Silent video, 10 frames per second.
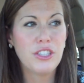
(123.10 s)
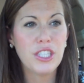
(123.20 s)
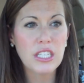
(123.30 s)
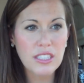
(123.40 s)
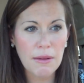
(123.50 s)

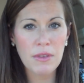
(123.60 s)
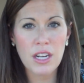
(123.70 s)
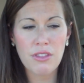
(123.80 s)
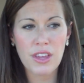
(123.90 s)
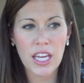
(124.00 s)
just
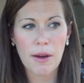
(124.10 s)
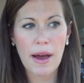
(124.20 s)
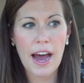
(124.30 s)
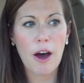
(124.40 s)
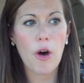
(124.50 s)
something to think
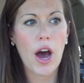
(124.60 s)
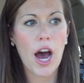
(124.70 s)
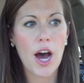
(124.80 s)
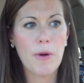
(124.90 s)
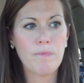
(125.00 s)
about
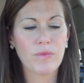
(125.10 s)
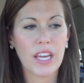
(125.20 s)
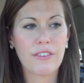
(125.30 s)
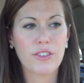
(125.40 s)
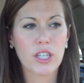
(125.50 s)

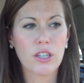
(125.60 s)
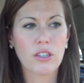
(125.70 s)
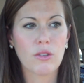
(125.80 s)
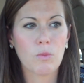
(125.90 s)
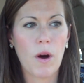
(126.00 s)
if
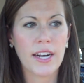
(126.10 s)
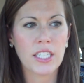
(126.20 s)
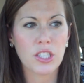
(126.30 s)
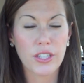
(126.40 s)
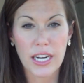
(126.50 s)
you're
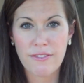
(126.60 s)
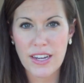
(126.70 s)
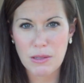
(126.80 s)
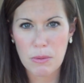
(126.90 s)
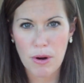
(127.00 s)
wanting to look at
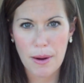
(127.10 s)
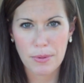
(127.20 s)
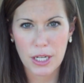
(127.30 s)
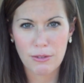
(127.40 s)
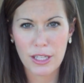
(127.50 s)
investment
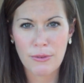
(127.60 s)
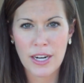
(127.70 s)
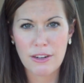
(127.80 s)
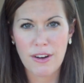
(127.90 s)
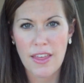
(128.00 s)
property or really
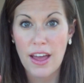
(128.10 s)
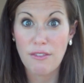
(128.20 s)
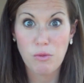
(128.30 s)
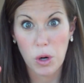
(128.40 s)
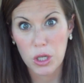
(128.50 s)
wanting to find
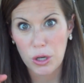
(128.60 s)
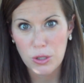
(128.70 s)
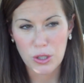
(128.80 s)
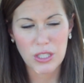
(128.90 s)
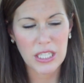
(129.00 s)
that
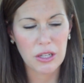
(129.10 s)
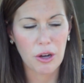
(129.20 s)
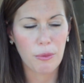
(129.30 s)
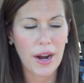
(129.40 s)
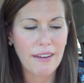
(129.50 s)
foreclosure deal
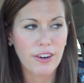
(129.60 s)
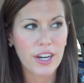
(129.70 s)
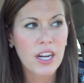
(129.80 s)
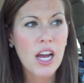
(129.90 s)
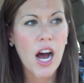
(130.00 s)
or
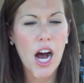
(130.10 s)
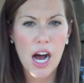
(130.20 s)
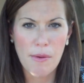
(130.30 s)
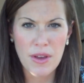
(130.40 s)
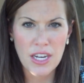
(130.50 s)
whatever
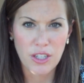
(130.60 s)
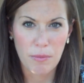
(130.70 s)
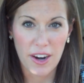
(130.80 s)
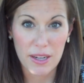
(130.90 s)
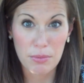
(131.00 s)
in
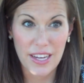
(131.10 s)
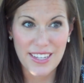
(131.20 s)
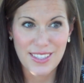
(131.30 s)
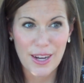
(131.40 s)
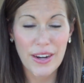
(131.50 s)
your
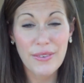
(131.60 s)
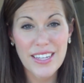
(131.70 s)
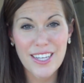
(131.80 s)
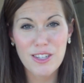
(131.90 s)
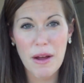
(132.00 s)
marketplace. So
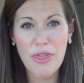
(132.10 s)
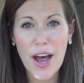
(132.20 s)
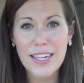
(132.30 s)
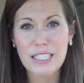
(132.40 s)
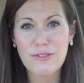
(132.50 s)
anyways, these are my
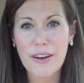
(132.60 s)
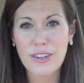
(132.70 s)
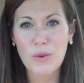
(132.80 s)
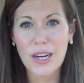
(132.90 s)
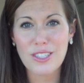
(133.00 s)
thoughts. If you
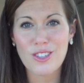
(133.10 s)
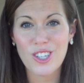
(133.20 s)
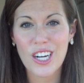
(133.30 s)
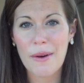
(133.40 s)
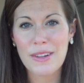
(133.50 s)
have any
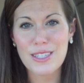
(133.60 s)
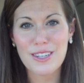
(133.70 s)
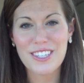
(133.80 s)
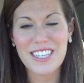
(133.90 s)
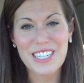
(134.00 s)
questions or
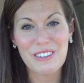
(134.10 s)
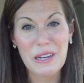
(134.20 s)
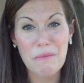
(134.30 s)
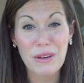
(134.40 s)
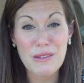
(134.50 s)
comments or you
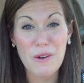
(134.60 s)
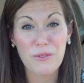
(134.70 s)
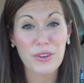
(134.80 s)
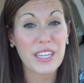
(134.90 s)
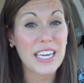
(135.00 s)
disagree, please
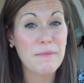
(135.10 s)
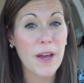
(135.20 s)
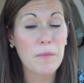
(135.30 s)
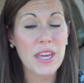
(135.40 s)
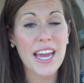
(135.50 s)
feel free to
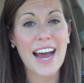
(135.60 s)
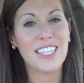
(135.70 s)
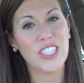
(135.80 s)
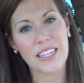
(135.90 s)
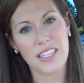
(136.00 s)
email me
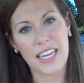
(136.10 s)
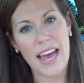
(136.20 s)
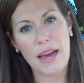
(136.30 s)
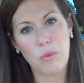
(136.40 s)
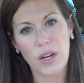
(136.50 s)
at
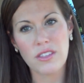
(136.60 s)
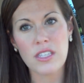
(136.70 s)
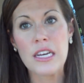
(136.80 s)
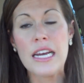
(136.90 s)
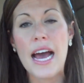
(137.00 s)

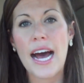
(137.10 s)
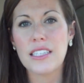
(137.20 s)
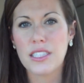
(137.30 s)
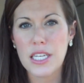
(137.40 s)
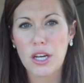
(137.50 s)

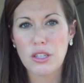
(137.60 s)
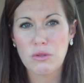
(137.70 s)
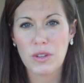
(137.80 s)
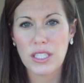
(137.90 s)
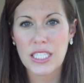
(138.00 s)

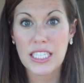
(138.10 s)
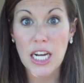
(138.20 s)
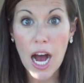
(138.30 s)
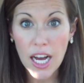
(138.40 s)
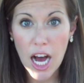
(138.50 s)

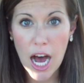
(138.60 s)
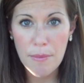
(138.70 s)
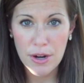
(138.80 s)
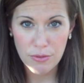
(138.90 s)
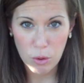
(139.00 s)

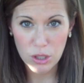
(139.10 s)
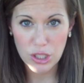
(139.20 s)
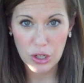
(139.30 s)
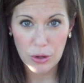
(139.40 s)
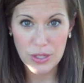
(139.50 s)
jessicaedwards@seacoastrealty.com. And of
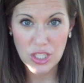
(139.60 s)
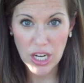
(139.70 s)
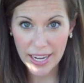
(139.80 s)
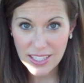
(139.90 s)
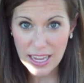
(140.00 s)
course, you can always
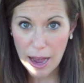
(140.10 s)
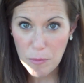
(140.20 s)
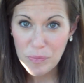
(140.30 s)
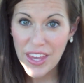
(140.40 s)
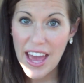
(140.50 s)
check us
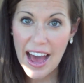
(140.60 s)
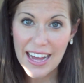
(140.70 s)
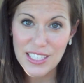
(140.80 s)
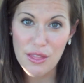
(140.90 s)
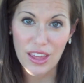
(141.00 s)
out
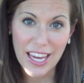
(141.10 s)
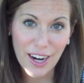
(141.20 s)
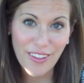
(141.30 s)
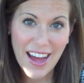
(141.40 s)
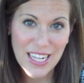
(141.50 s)
at
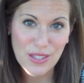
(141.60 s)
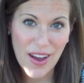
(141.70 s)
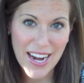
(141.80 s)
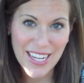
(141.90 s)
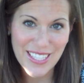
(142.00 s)

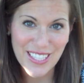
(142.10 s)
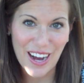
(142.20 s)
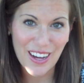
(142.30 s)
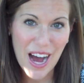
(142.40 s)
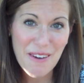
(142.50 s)

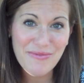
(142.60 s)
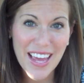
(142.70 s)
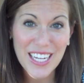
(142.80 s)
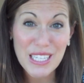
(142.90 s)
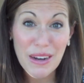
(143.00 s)
thecarolinasfinest.com.
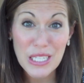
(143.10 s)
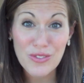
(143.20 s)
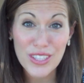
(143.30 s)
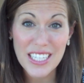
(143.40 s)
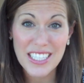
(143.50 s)
Thanks so
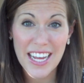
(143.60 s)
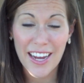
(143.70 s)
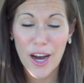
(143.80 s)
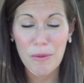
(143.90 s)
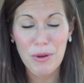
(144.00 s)
much for
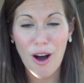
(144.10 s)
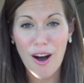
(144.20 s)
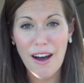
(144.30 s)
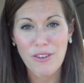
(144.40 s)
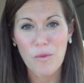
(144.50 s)
listening. I hope you
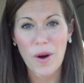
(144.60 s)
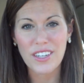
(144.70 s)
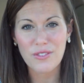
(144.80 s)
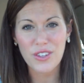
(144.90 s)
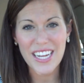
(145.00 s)
all have a
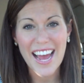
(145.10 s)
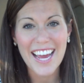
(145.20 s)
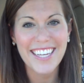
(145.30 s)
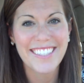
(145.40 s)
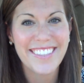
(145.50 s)
wonderful
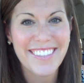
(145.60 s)
day.